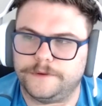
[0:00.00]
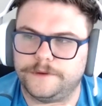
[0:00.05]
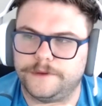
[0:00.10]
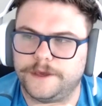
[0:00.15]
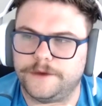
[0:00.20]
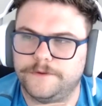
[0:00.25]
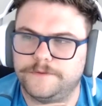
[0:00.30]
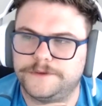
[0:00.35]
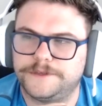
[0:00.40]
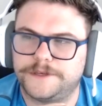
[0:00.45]

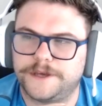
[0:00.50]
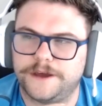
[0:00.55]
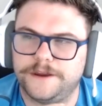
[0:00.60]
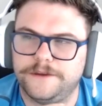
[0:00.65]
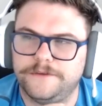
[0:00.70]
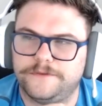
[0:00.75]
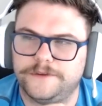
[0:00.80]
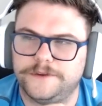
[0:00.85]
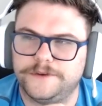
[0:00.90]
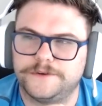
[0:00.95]
it was kind
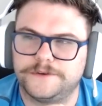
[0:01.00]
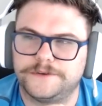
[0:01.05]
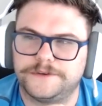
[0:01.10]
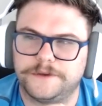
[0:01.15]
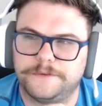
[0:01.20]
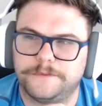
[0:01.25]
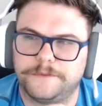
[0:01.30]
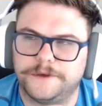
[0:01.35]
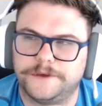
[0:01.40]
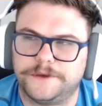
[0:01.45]
of
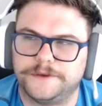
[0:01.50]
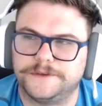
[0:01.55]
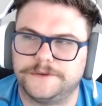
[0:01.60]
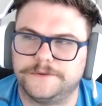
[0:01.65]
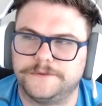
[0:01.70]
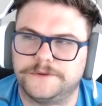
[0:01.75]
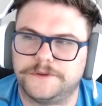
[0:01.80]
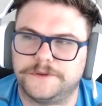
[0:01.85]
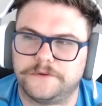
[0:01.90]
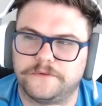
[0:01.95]
interesting because it was the